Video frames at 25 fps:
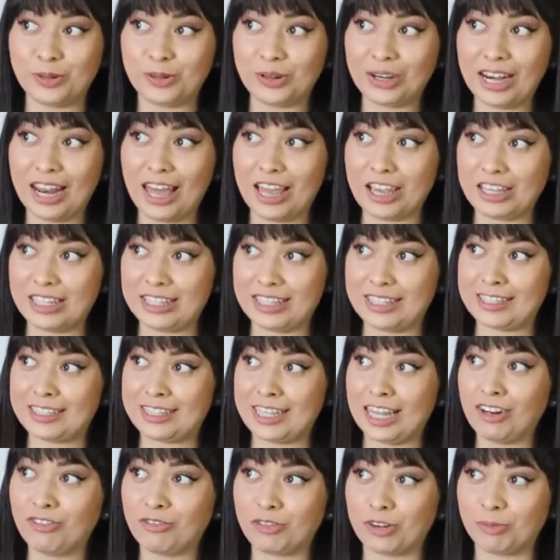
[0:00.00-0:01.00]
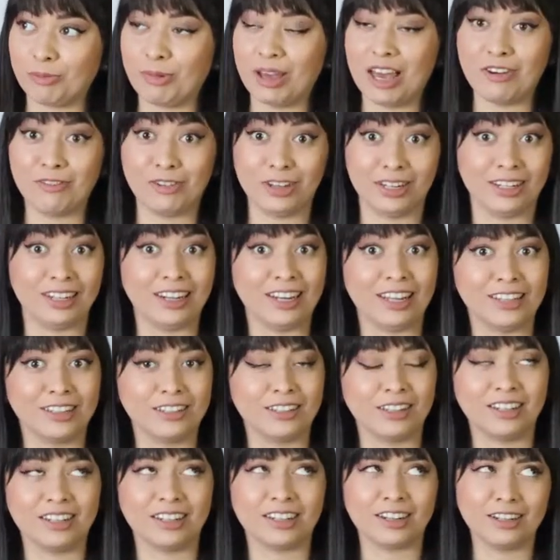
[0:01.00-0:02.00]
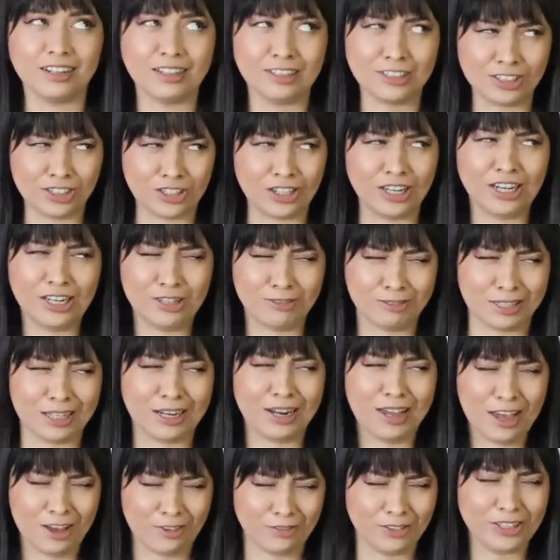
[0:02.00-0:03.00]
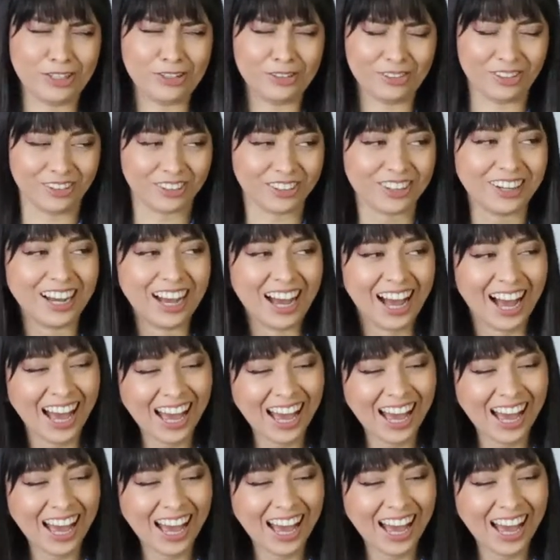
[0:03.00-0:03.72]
You're like sent from heaven. Like, literally, she lives in heaven, you know.